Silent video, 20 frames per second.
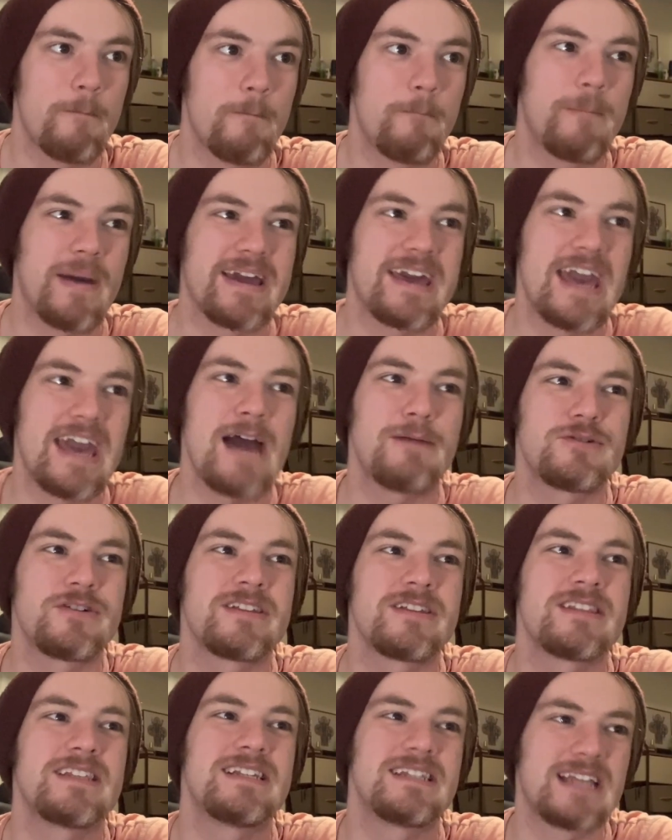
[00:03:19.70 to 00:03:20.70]
By
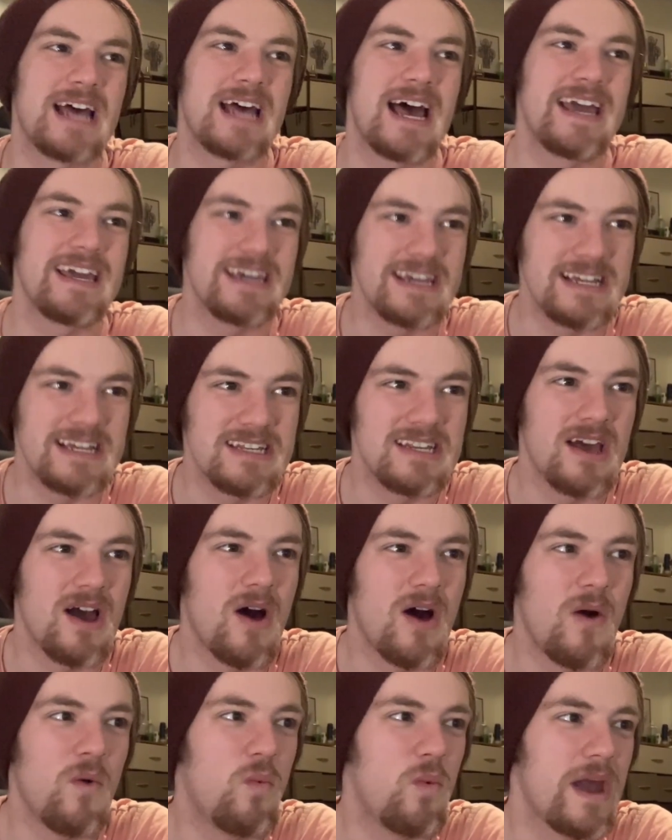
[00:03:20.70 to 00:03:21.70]
capturing the zeitgeist,
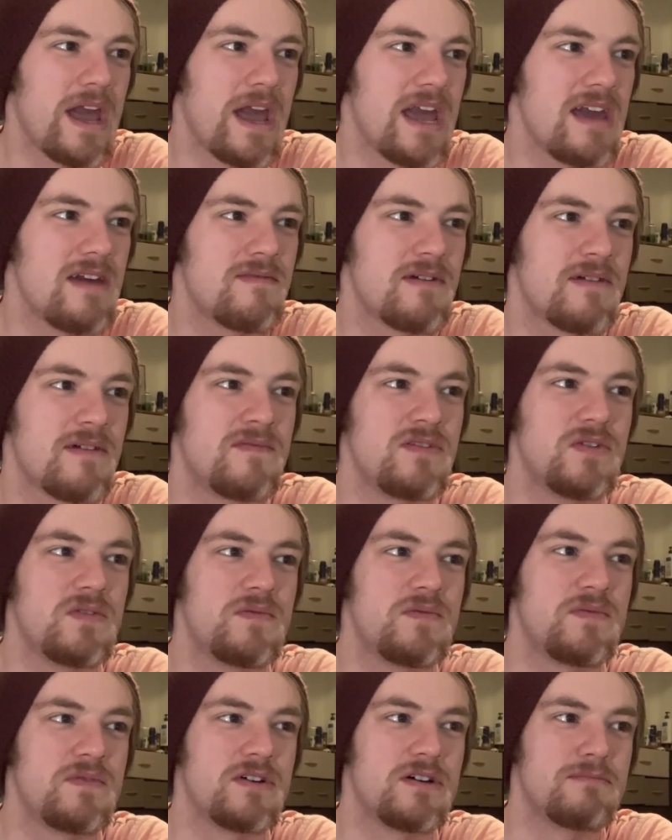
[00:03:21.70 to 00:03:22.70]
a wave of new
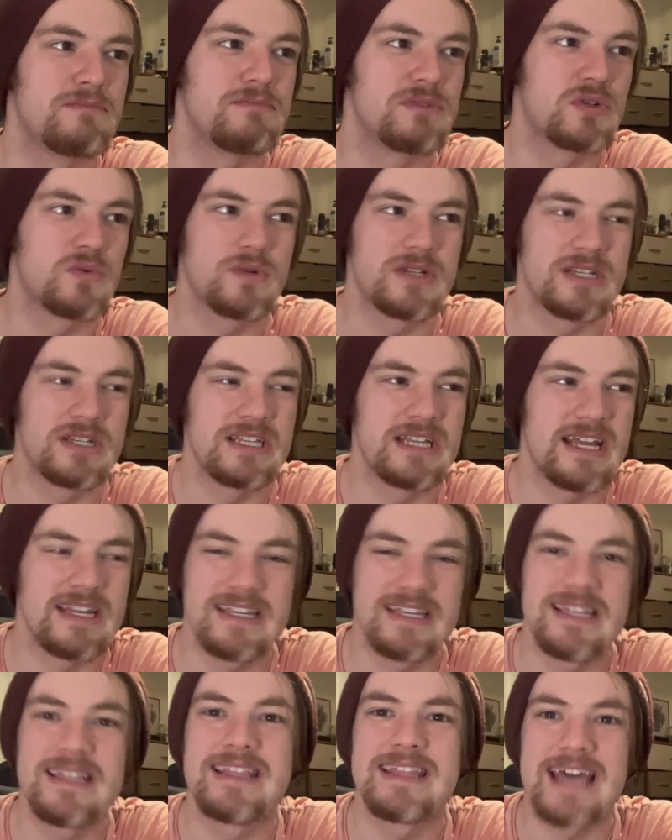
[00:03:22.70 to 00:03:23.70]
films was set
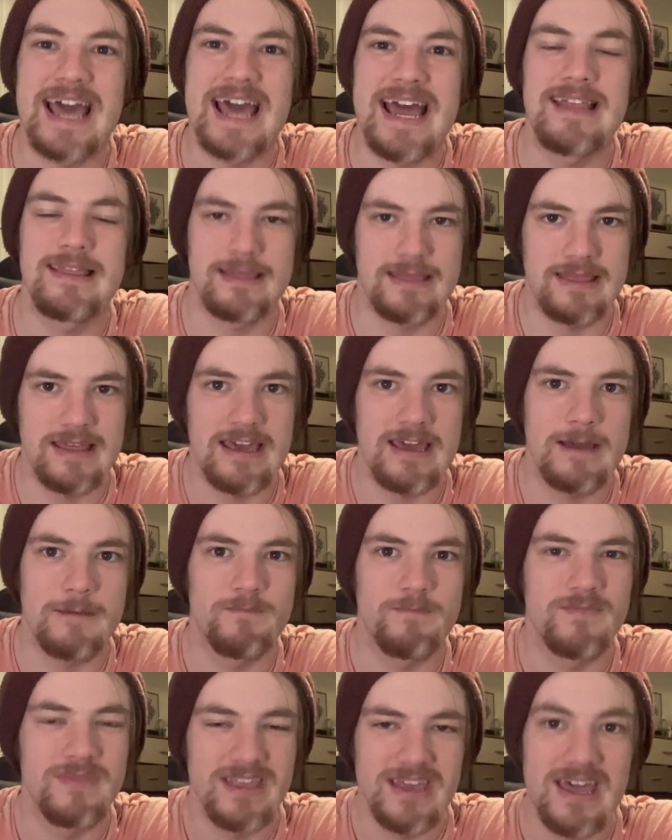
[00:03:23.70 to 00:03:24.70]
to that
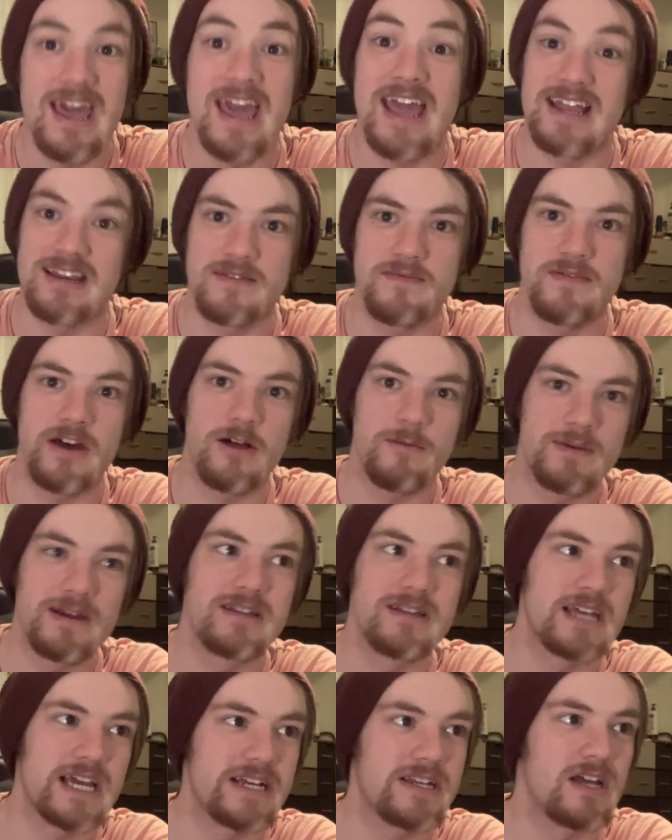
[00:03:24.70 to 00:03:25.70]
theme and developing
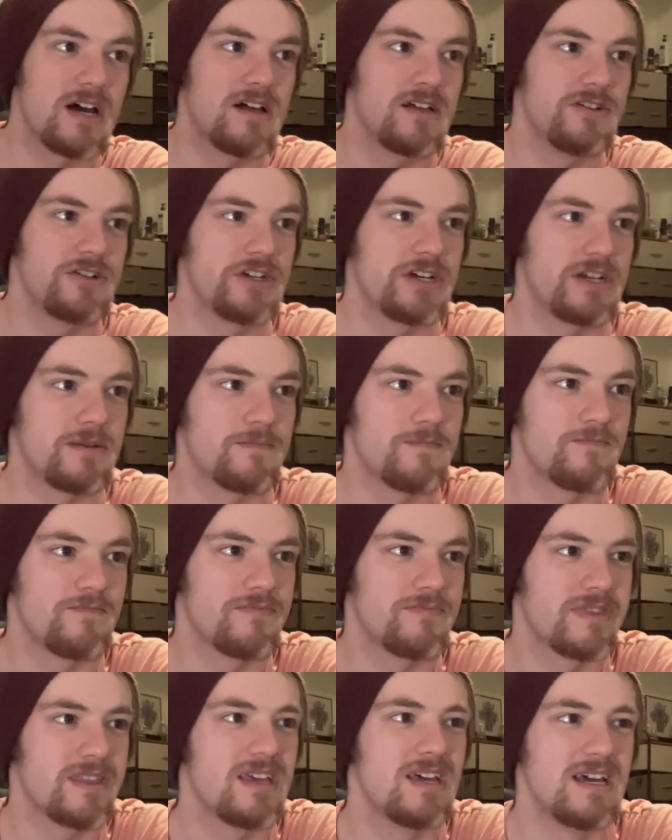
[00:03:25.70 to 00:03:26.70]
technology.
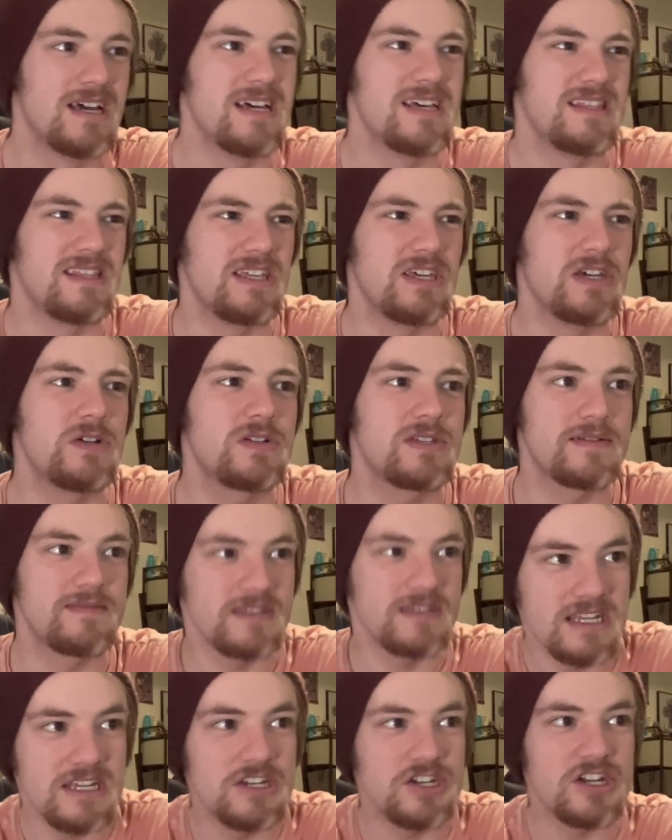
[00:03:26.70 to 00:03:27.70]
The use of
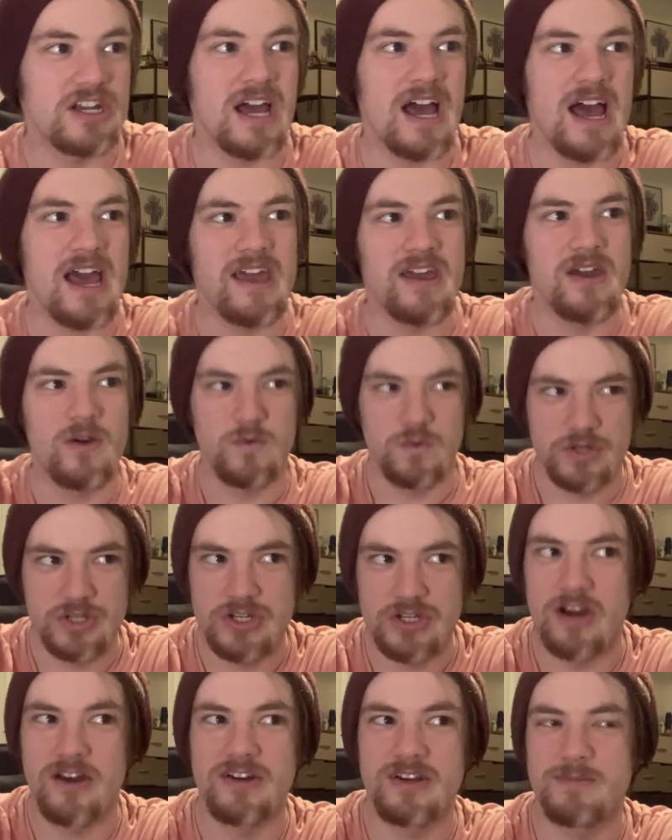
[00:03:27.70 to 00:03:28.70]
CGI was
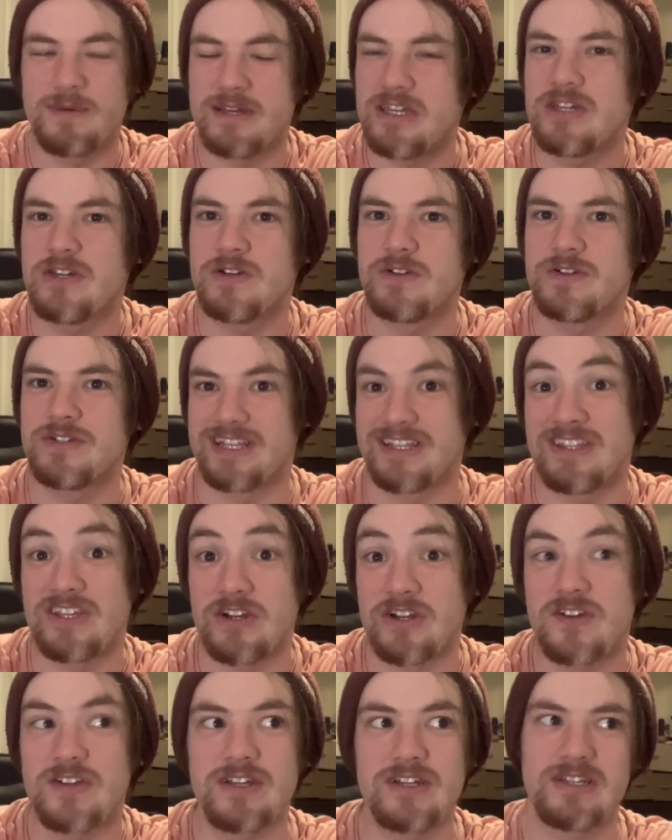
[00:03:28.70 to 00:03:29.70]
starting to be used in the
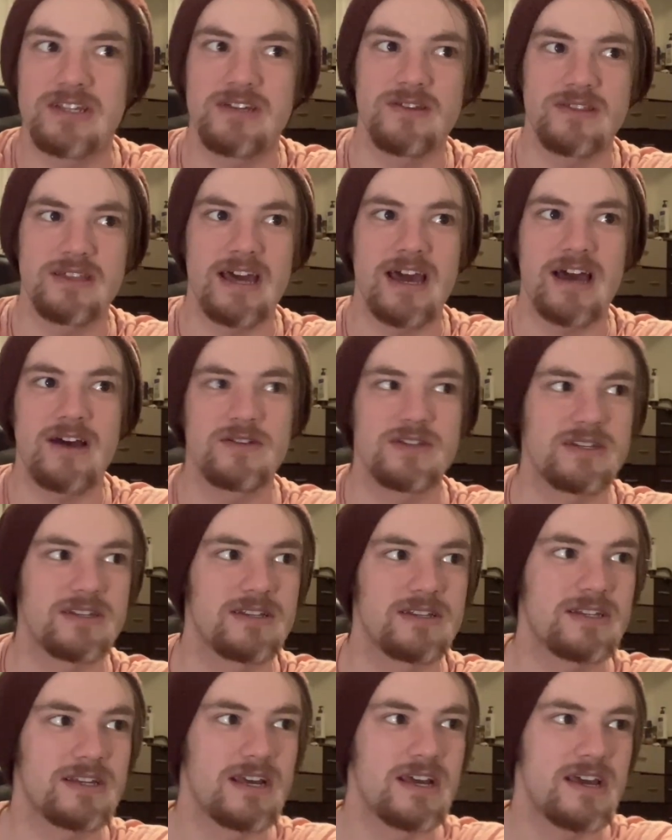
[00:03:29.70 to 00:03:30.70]
early
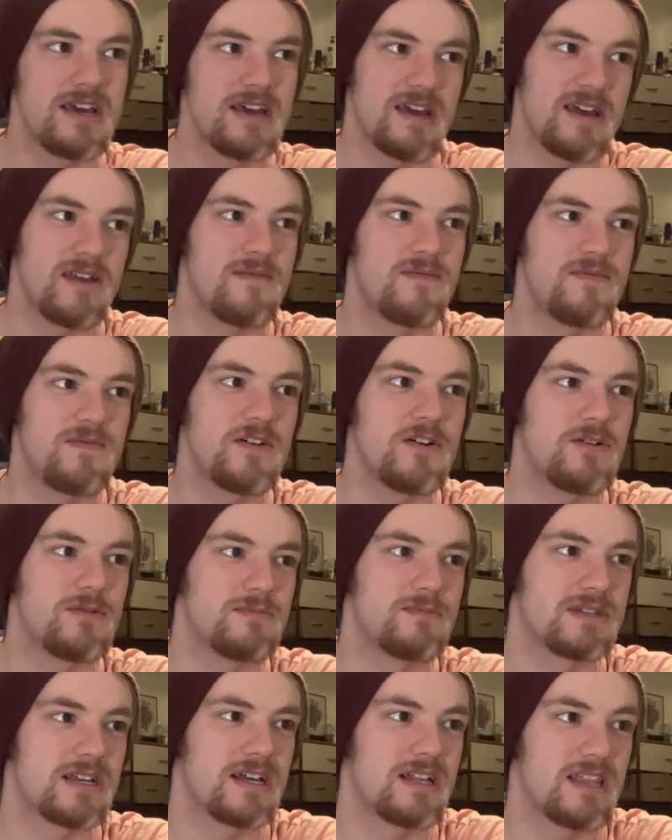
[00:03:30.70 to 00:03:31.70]
2000s in
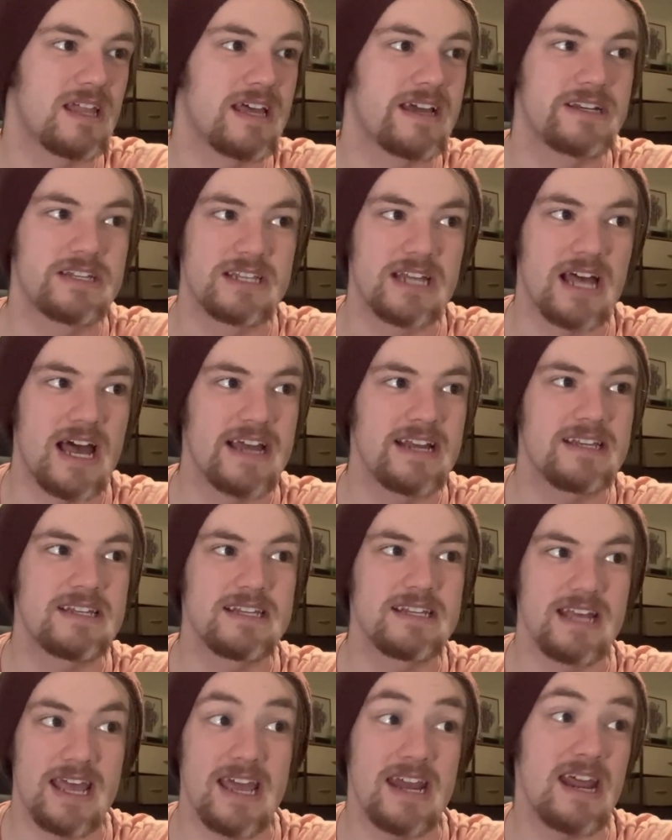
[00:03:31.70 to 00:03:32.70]
films like Signs
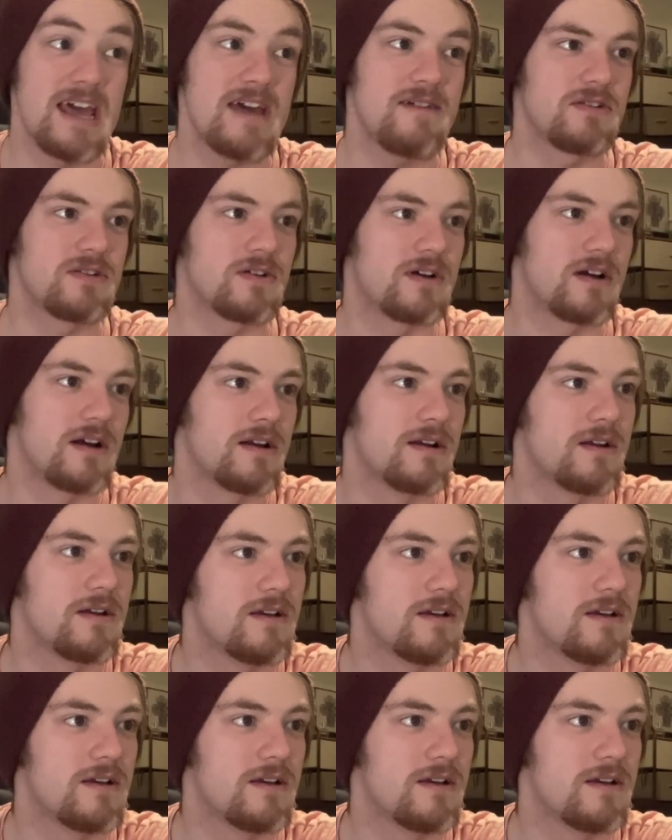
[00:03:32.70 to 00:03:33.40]
and Avatar.